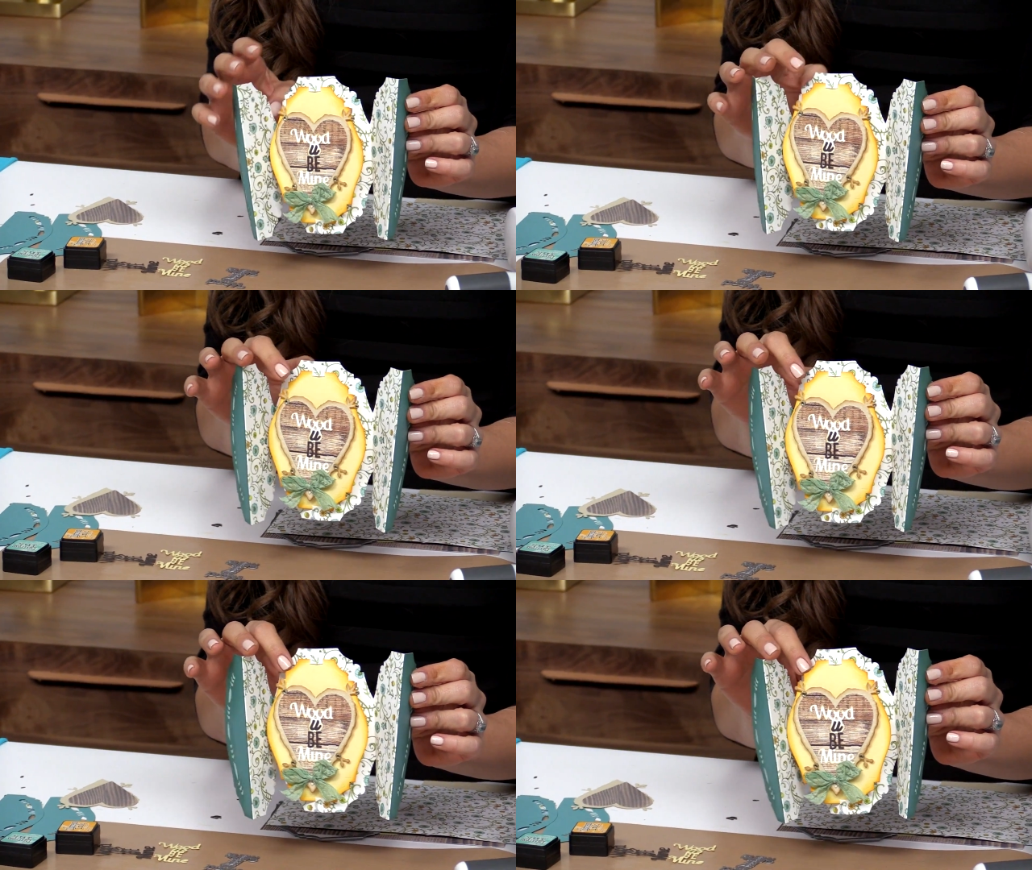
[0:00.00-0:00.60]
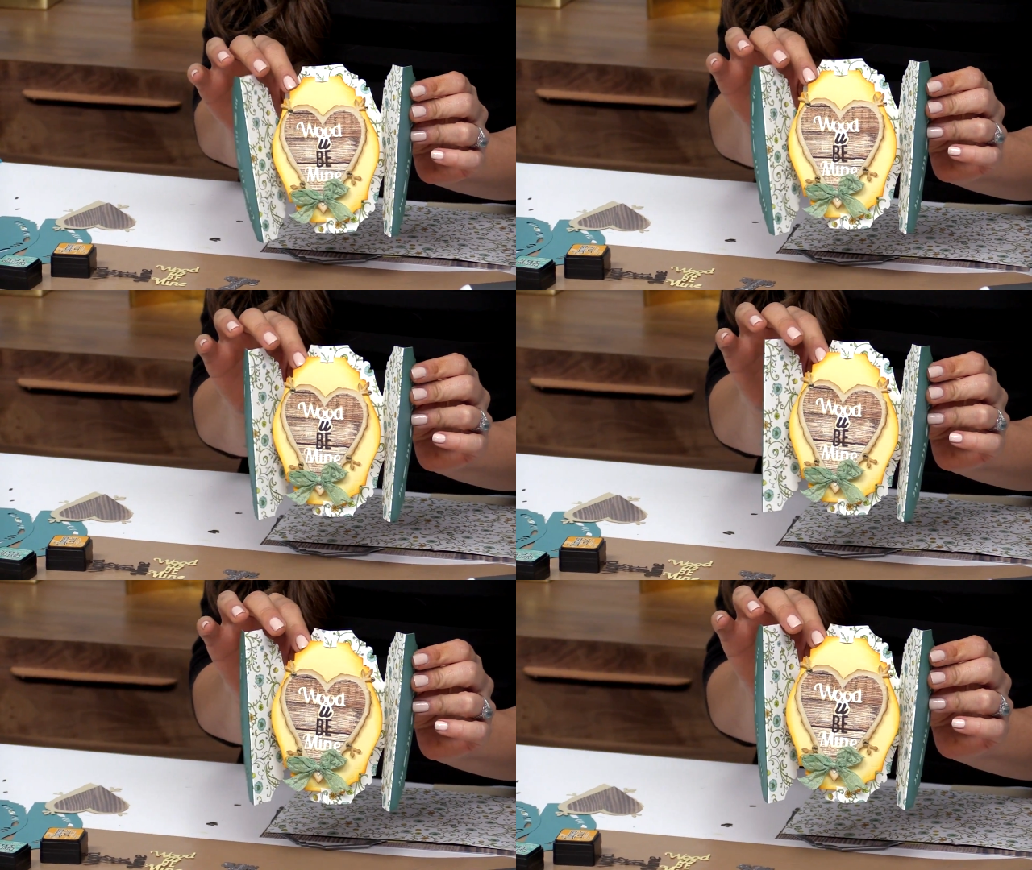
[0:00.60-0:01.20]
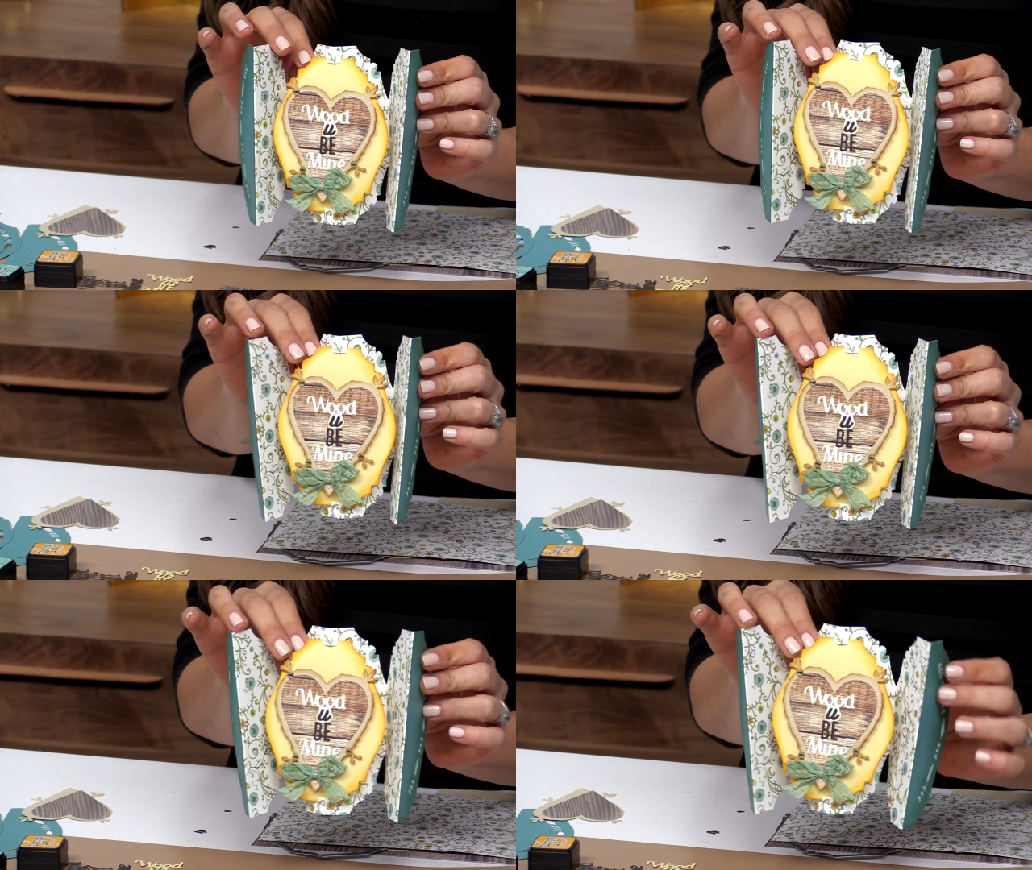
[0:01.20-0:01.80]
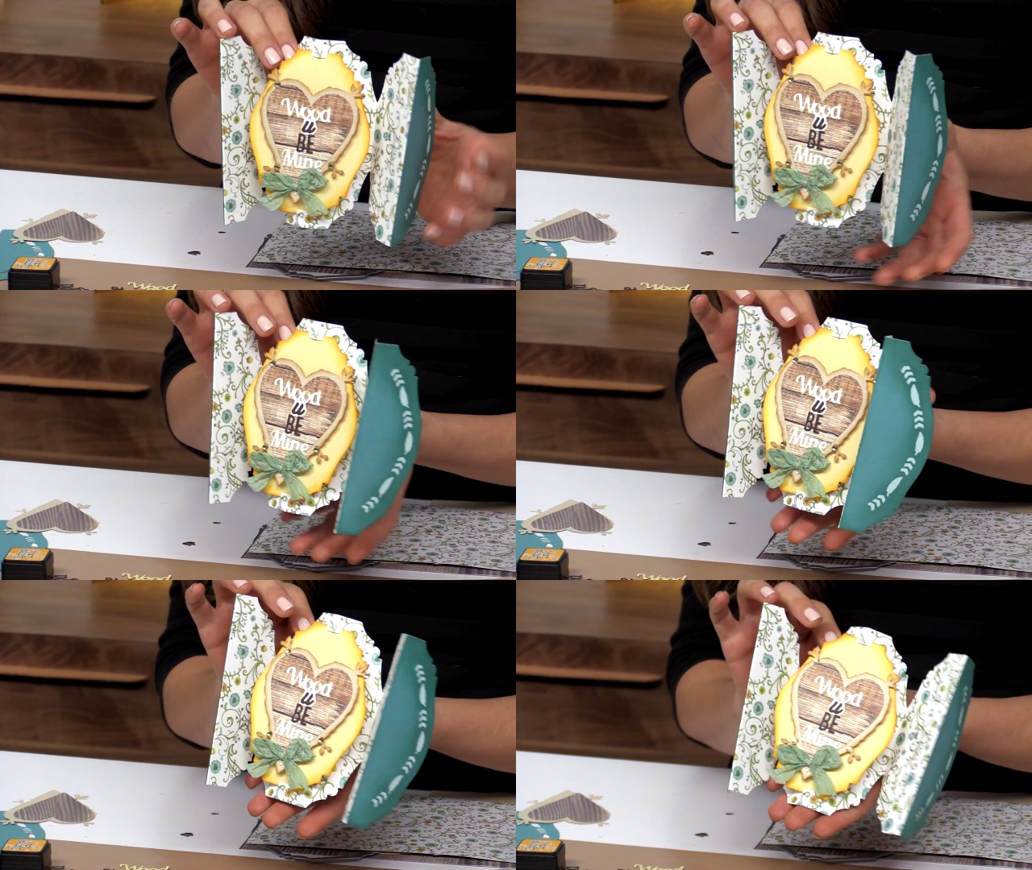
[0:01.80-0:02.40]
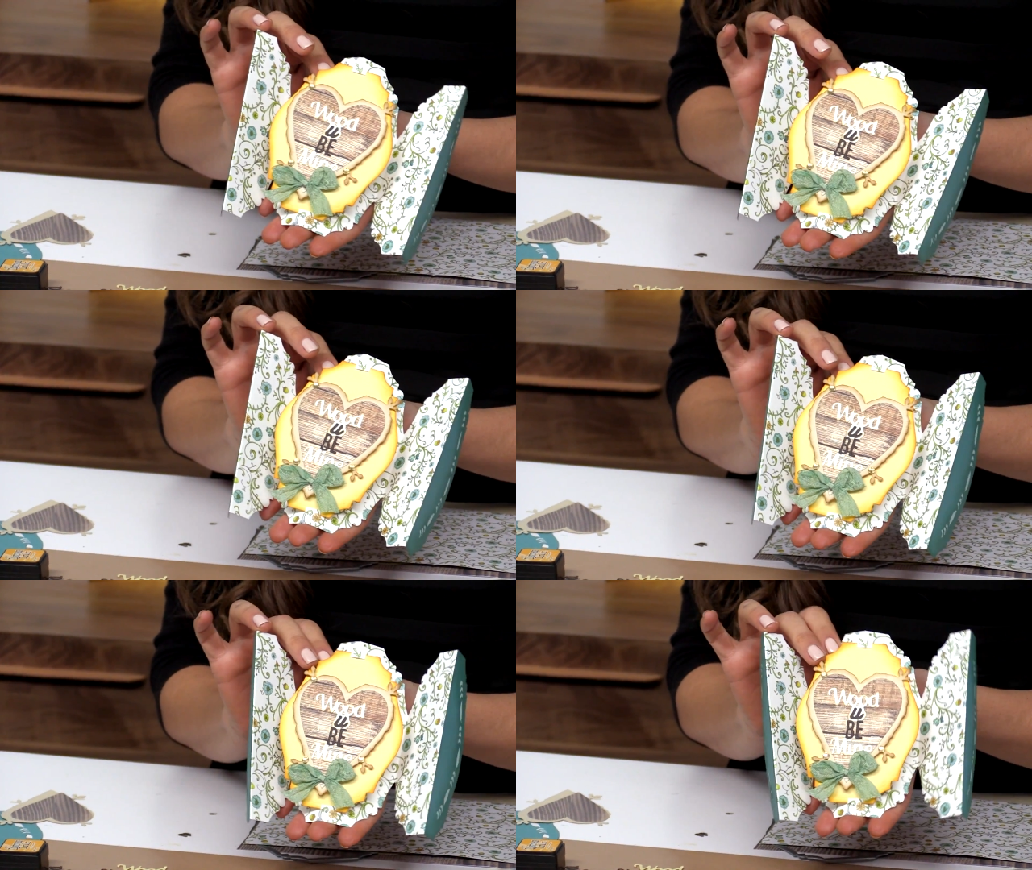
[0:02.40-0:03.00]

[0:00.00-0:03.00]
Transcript: Nobody's mouth can be seen.